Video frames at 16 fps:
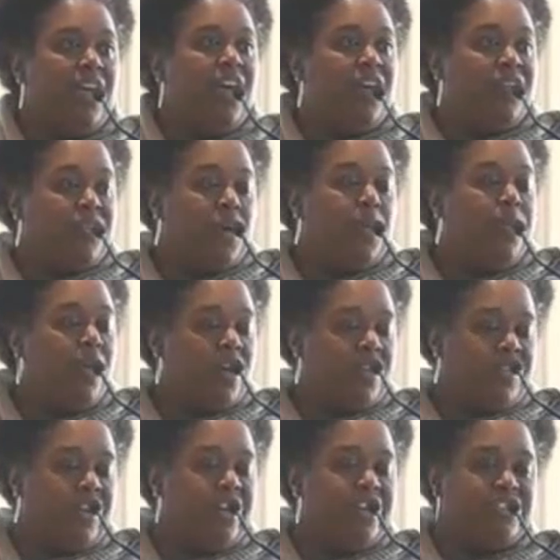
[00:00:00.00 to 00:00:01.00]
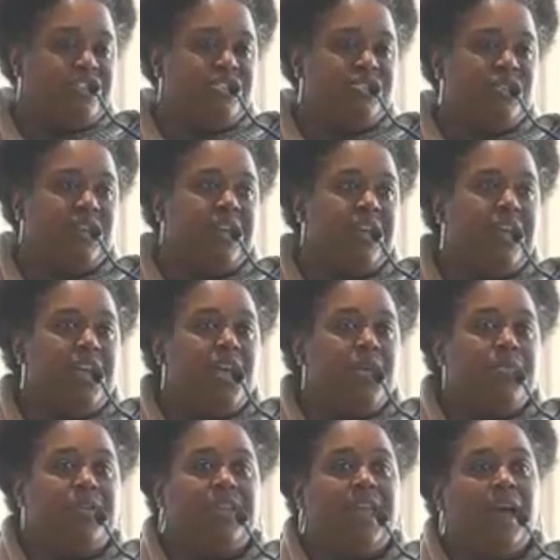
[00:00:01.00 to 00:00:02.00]
a part of our history.
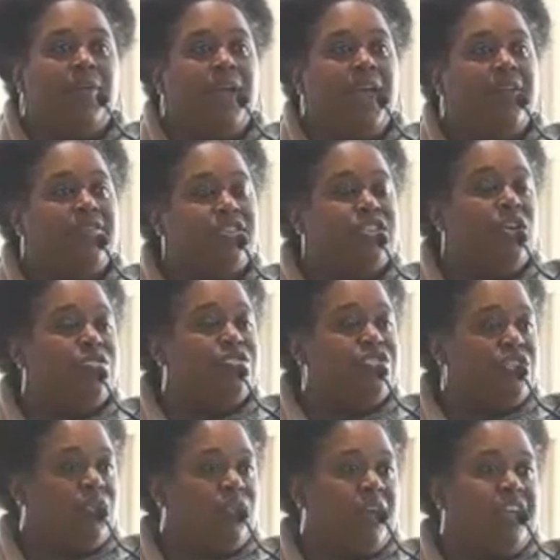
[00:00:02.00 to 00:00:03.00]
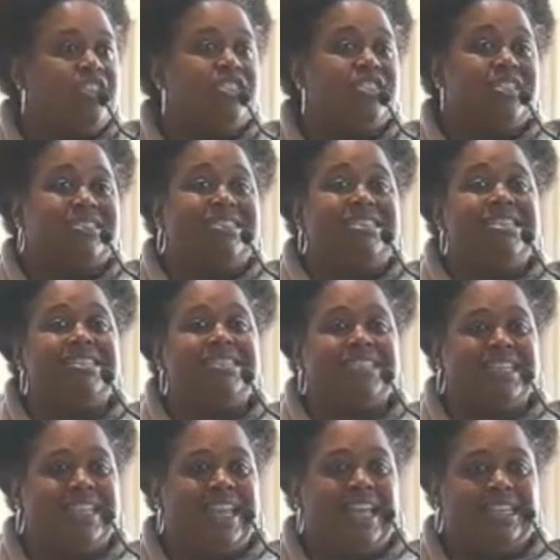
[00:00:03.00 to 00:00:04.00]
But now we have this whole generation that's
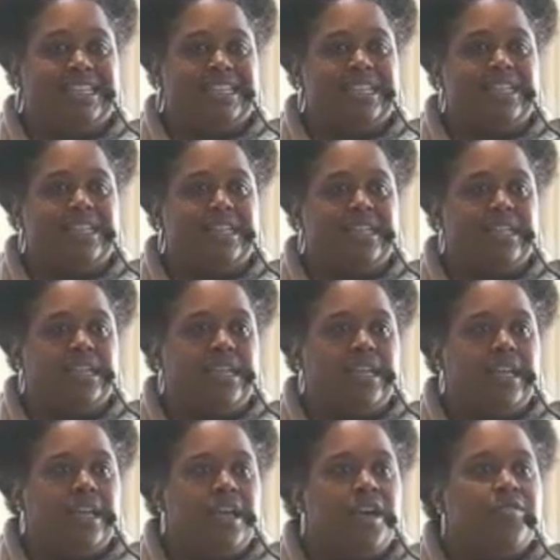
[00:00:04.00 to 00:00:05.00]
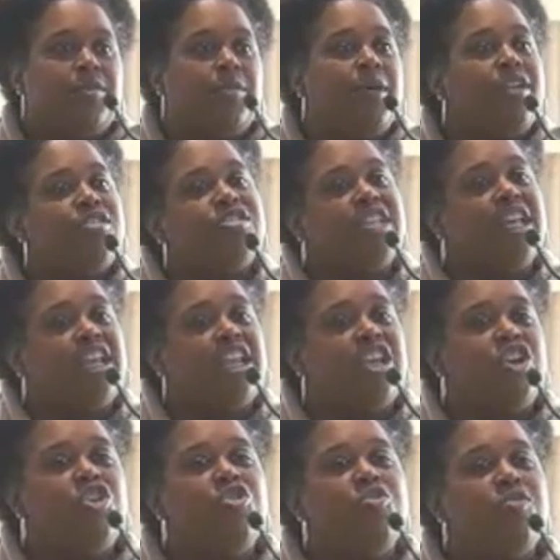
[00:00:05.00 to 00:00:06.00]
disconnected from
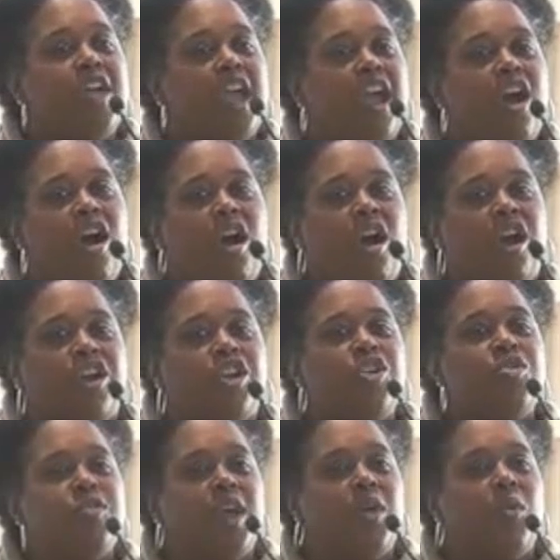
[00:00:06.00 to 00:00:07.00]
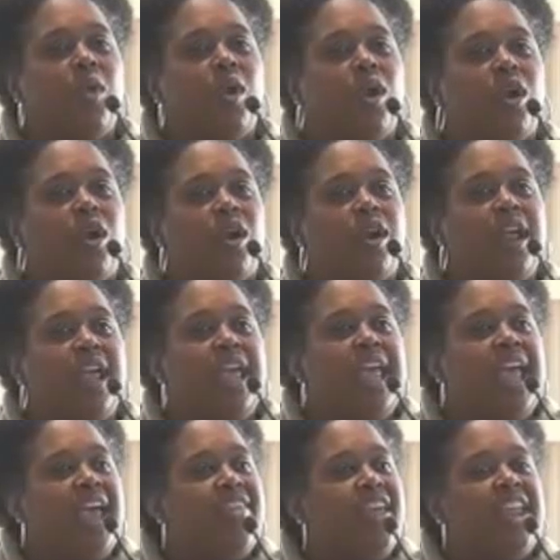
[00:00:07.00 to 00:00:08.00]
understanding who they are and who they were,
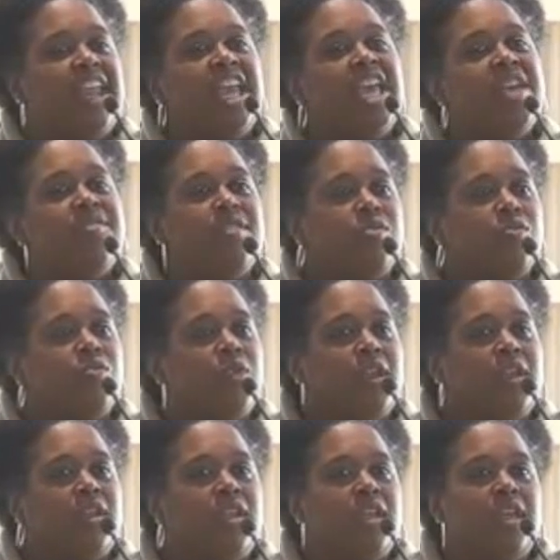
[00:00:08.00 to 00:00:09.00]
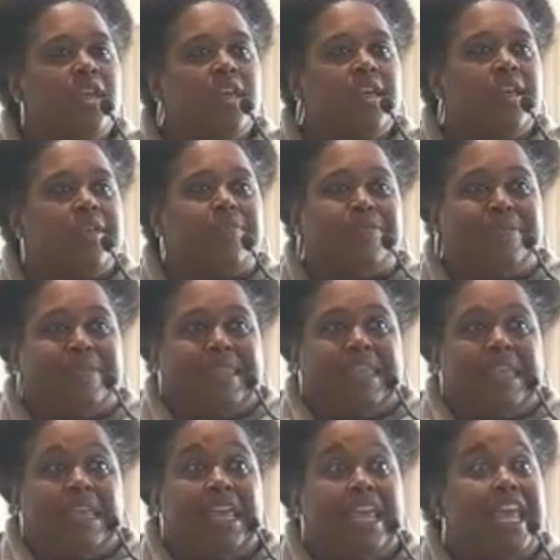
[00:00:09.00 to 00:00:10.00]
and that even when
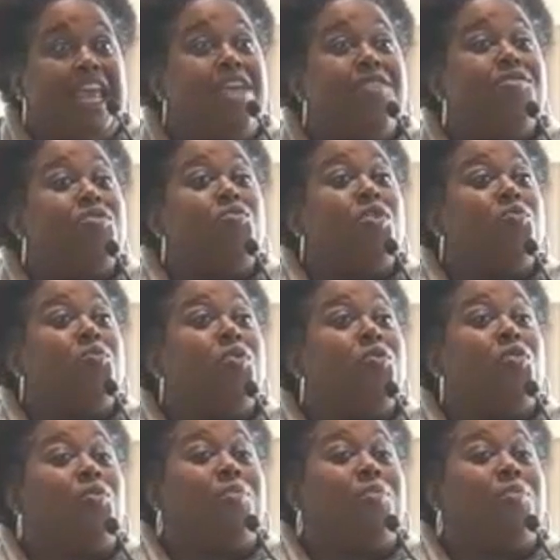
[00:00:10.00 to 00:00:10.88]
we were